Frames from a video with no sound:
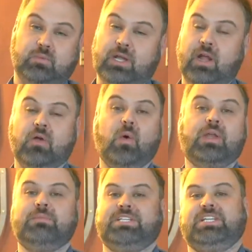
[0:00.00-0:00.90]
we are going
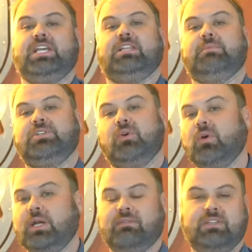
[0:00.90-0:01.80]
to be seeing the
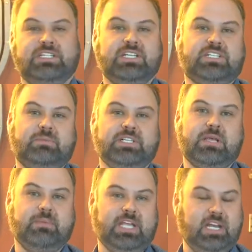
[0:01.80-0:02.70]
majority of these instruments
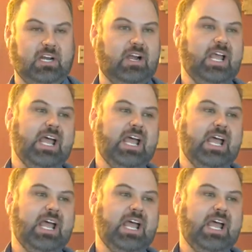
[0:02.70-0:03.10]
coming in here.